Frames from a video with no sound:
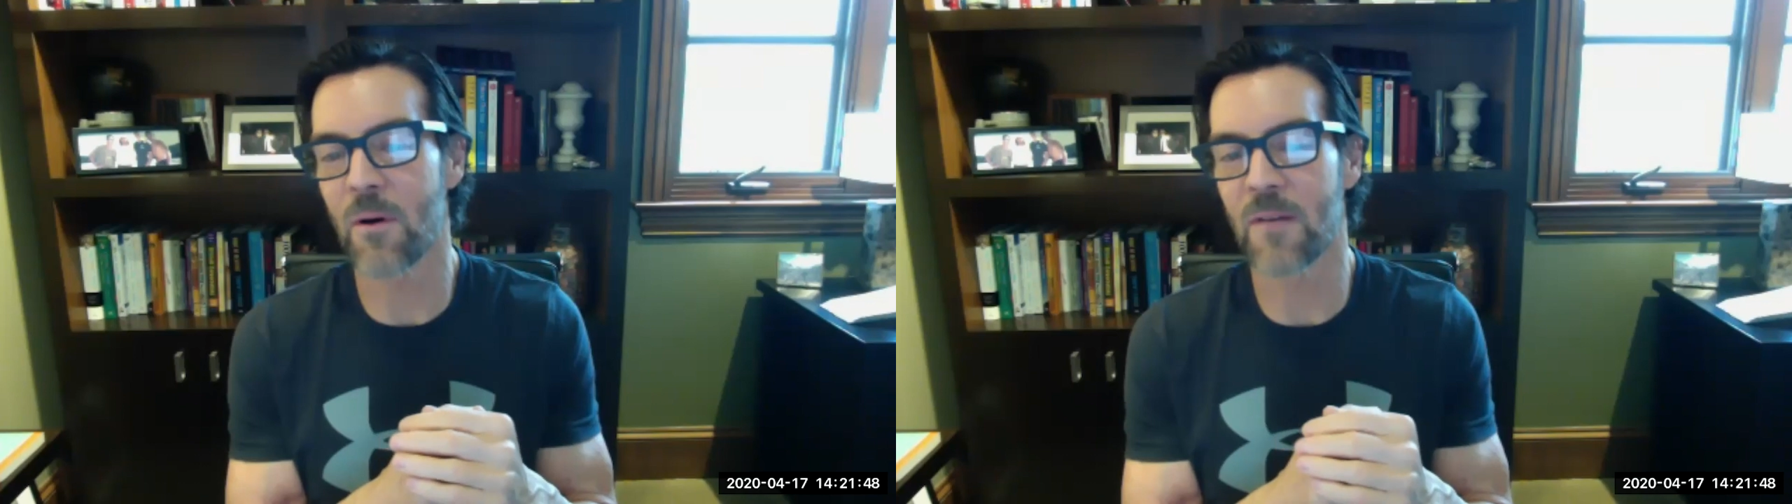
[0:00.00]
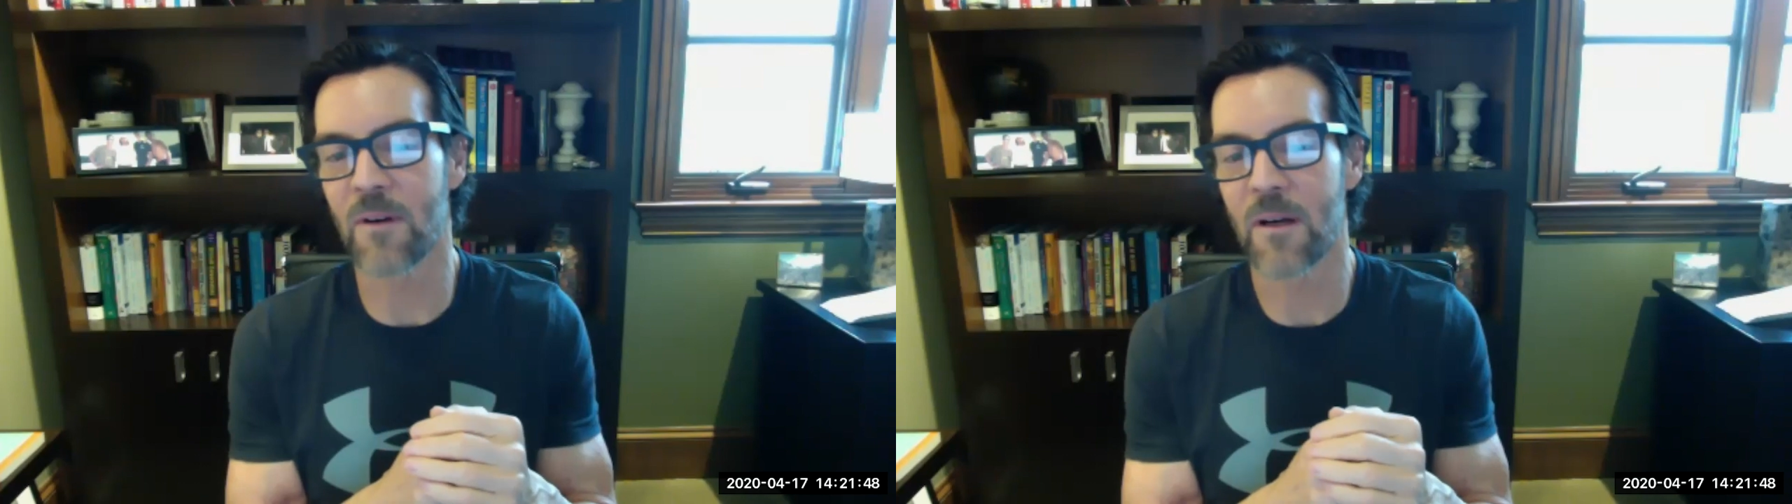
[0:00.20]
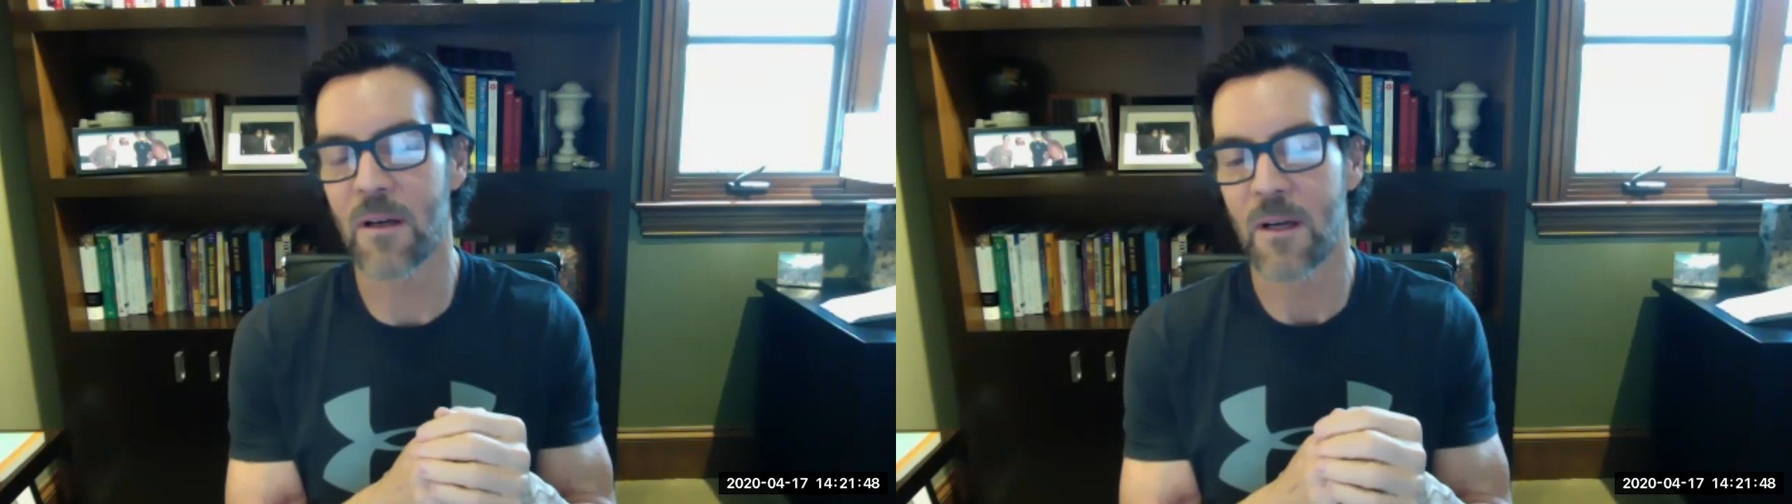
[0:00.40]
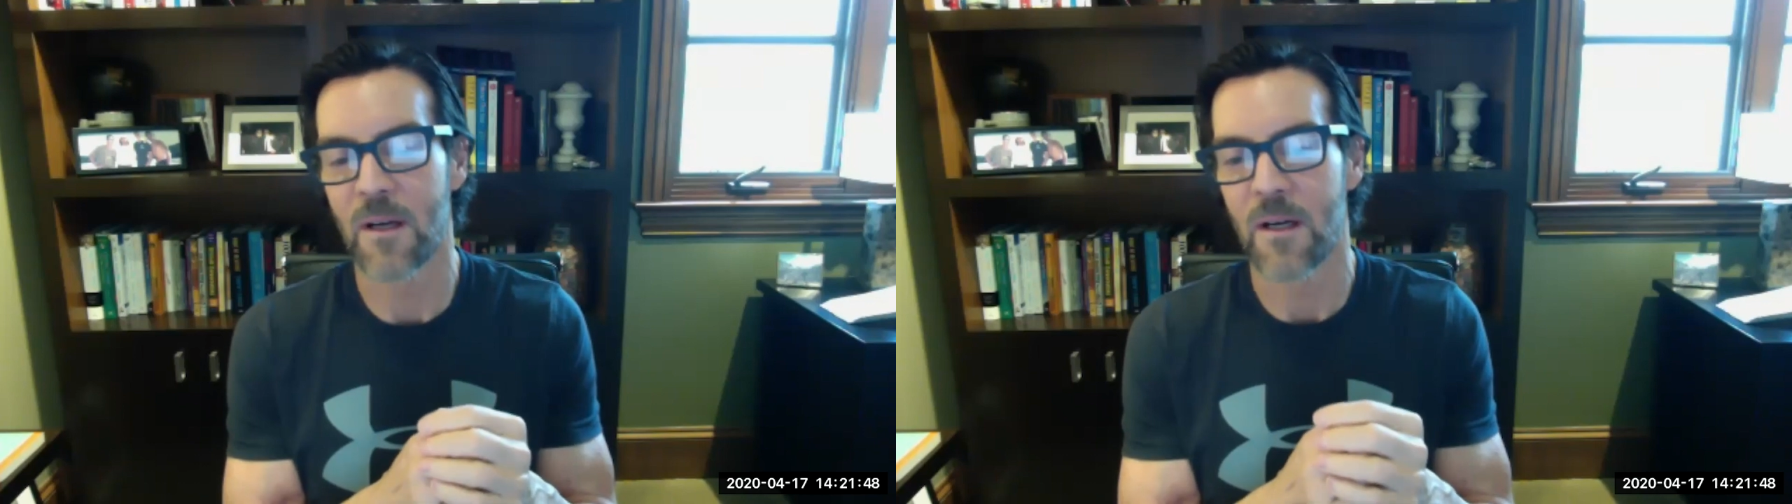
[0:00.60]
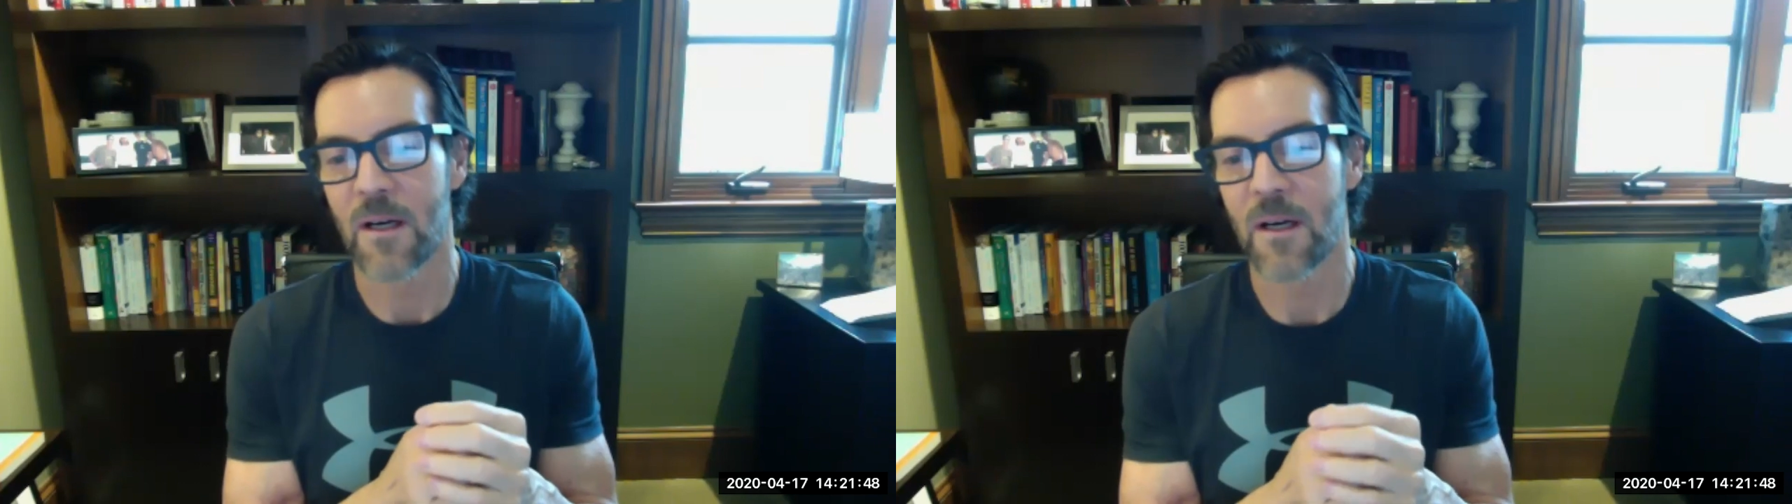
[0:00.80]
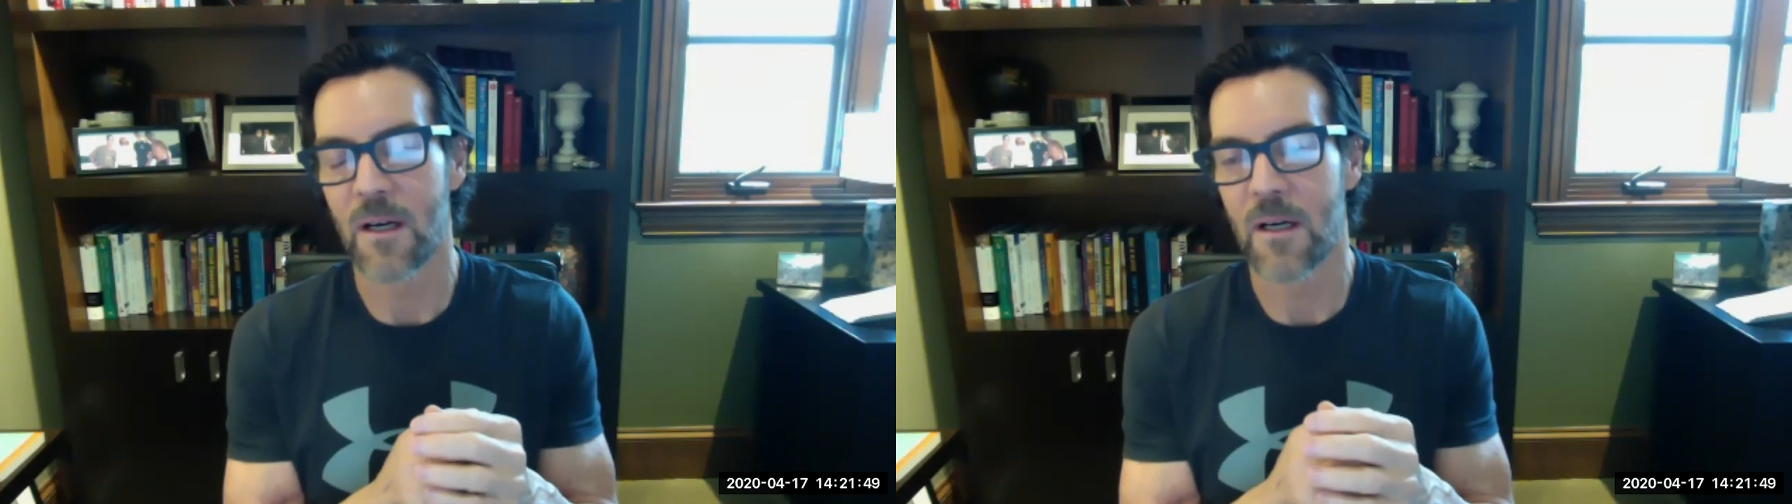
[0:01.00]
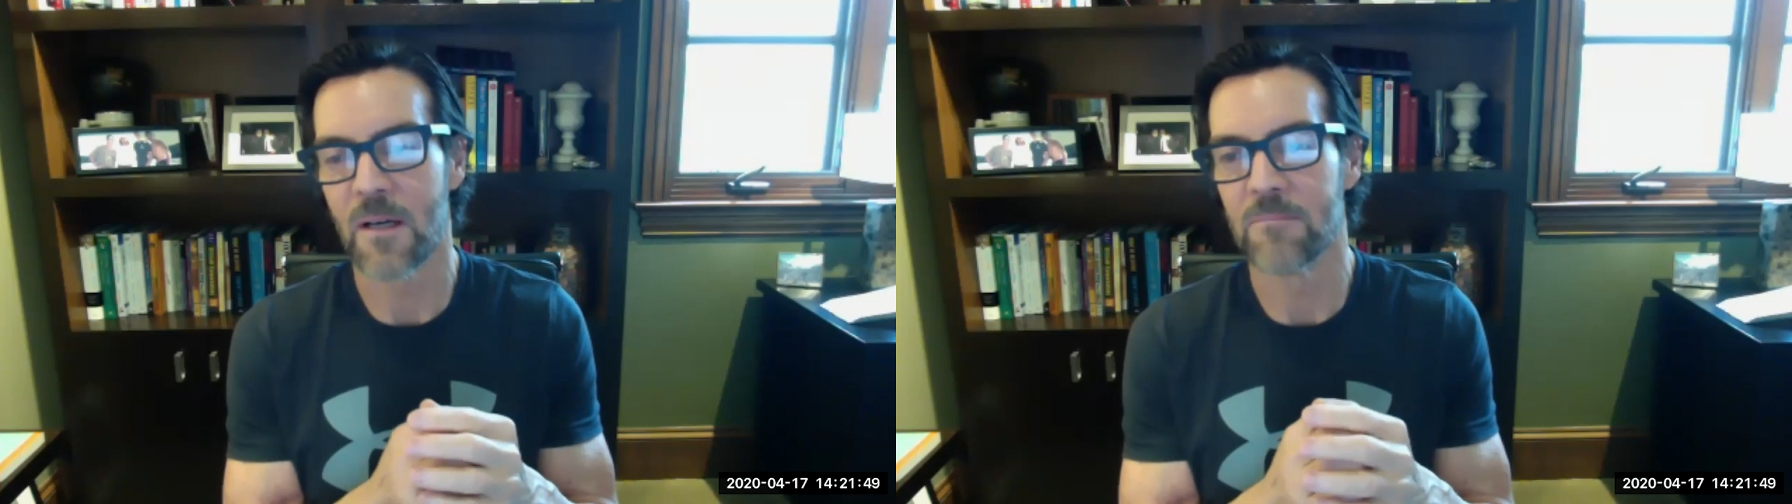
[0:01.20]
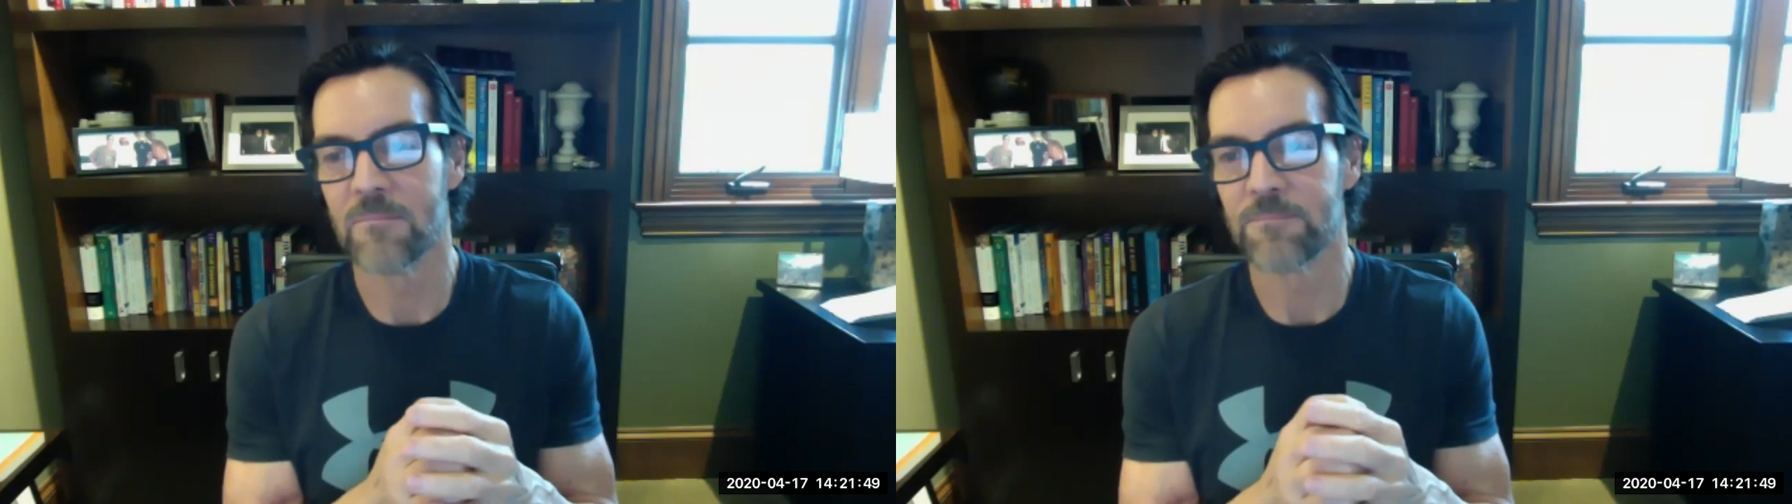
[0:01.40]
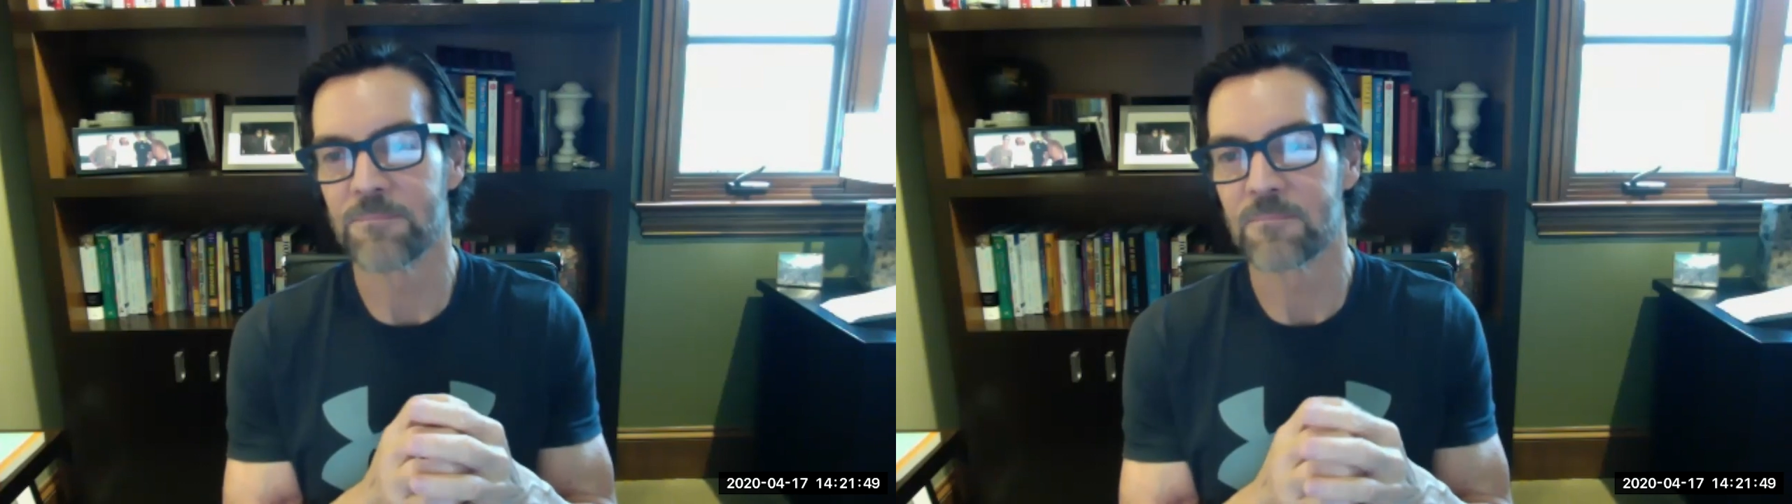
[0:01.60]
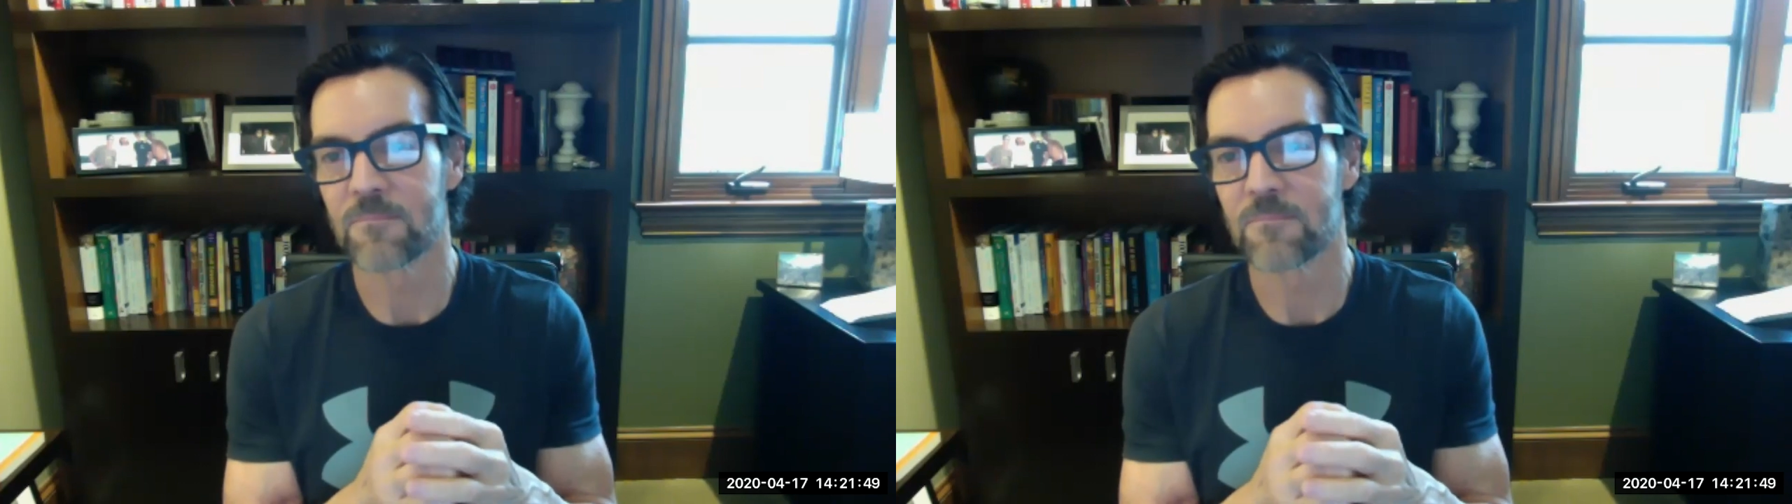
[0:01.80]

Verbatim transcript: of a um,